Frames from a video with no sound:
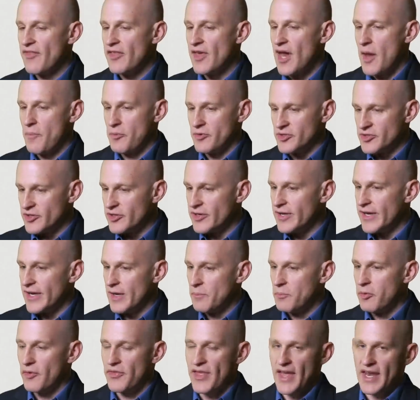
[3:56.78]
have the
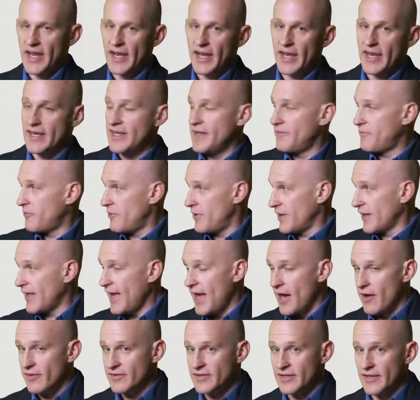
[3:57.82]
opportunity to put that in a different
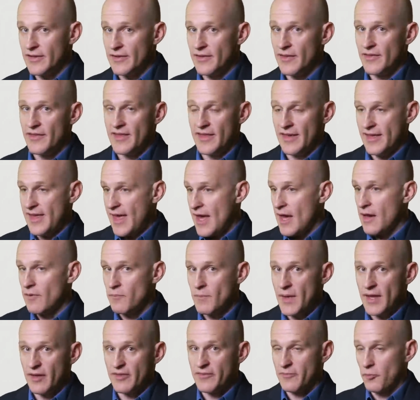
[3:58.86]
account, and the
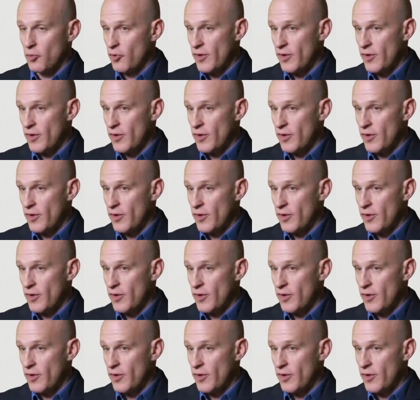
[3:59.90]
account makes